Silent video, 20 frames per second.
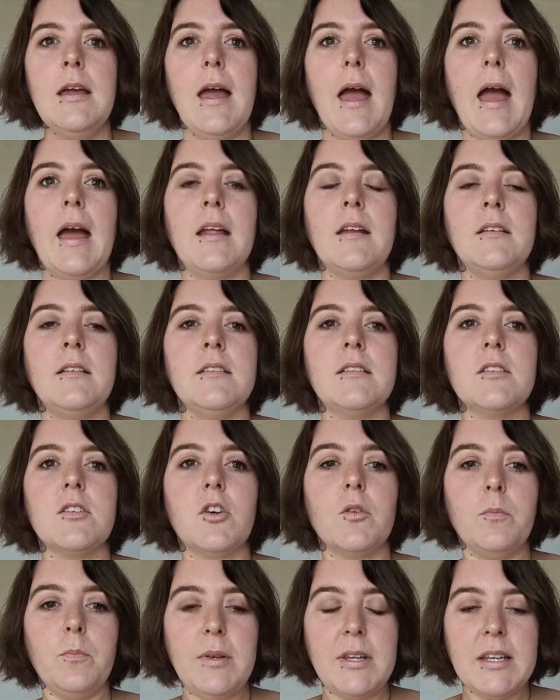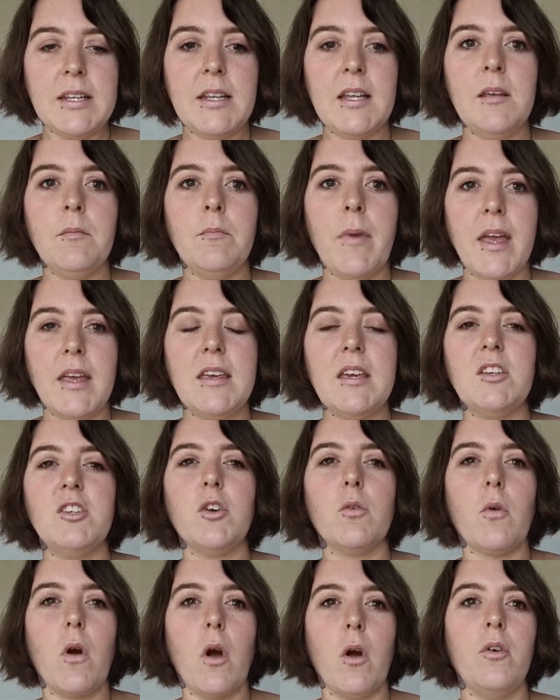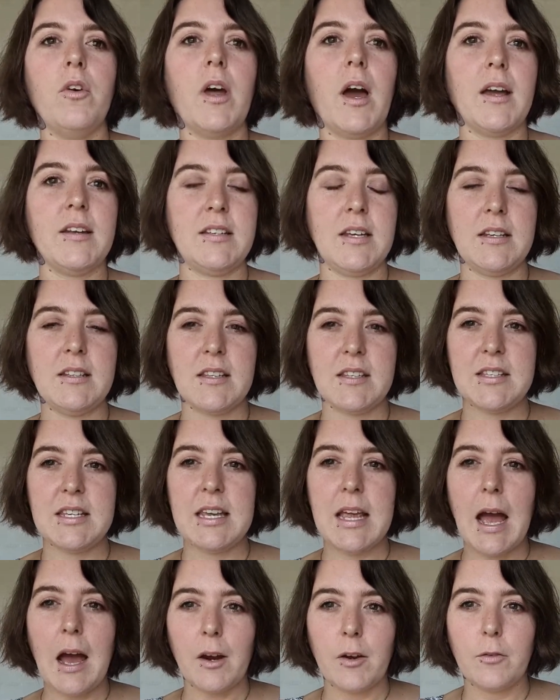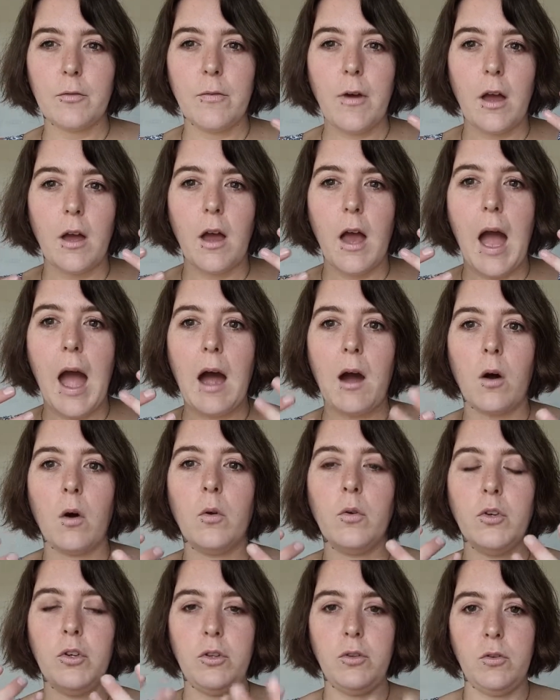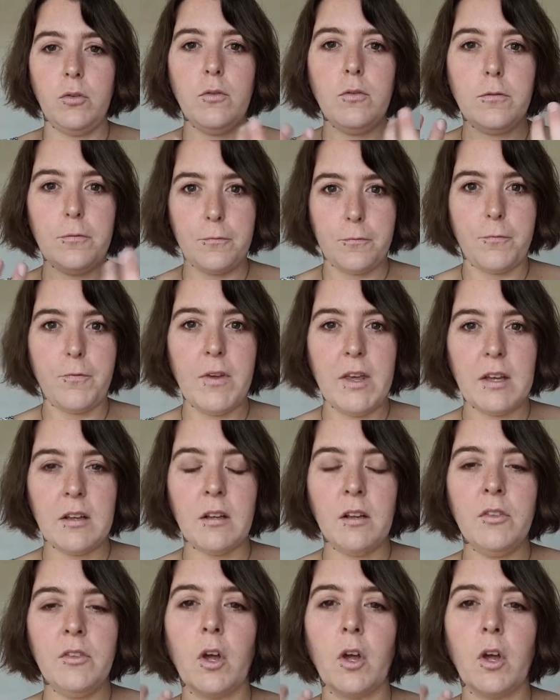and completely making your own identity out of how you feel,